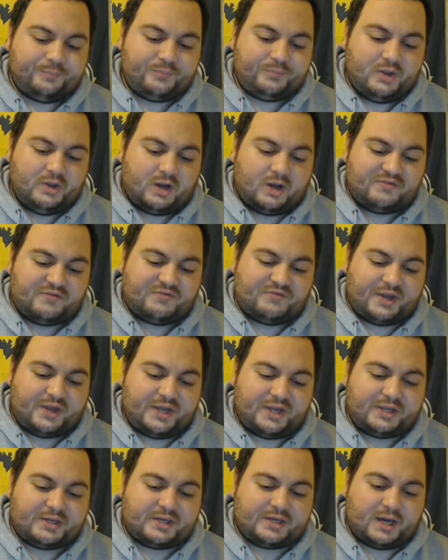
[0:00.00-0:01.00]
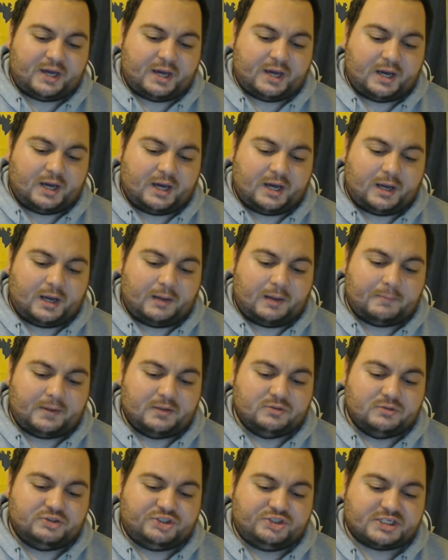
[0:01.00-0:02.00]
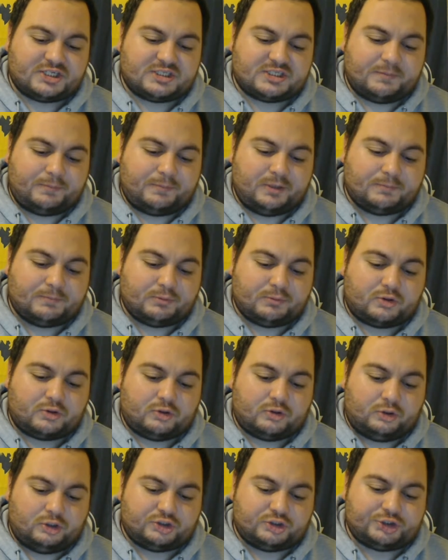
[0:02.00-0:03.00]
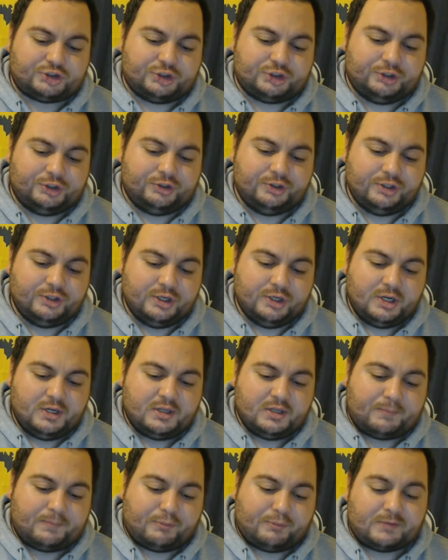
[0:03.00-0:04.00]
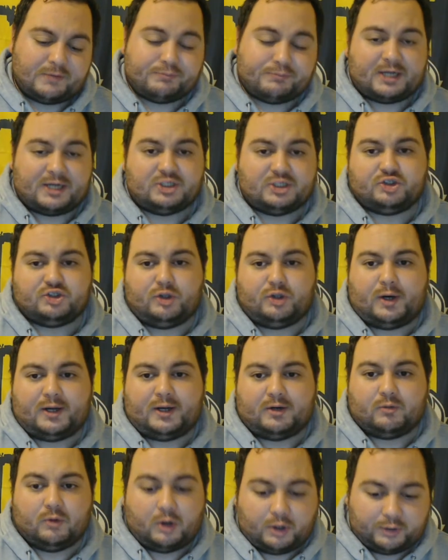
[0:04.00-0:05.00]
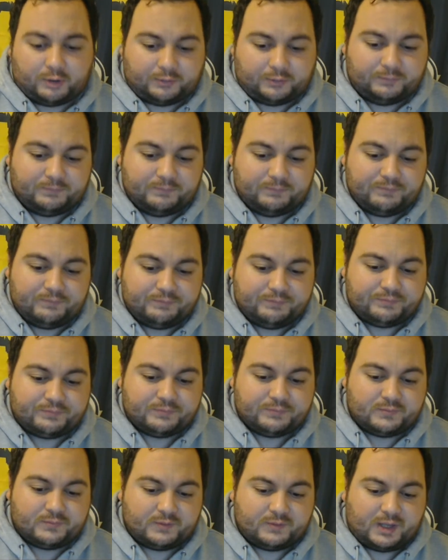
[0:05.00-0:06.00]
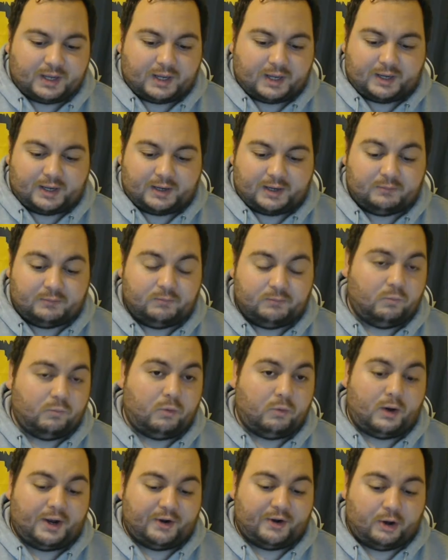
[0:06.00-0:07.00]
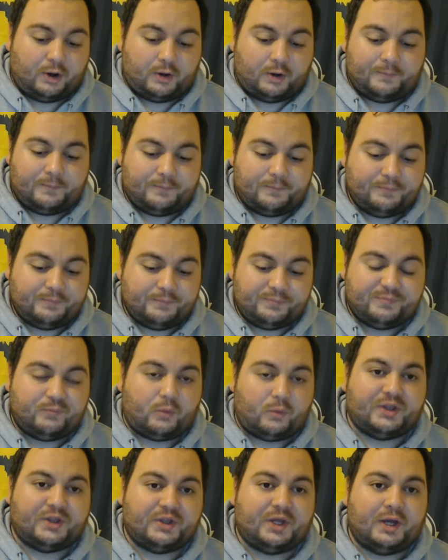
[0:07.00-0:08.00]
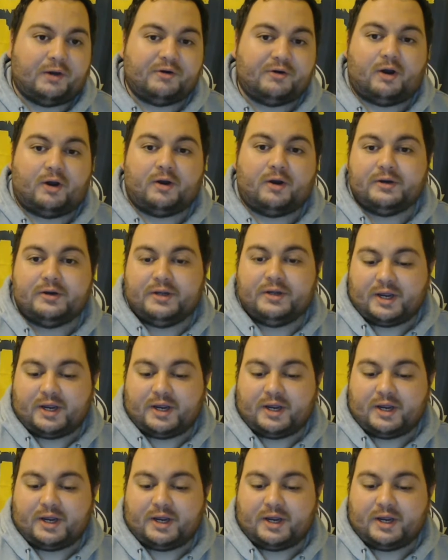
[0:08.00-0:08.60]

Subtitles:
I think it was just a bit of precaution. They bring Brad Schneider on, and why not? Why the hell not?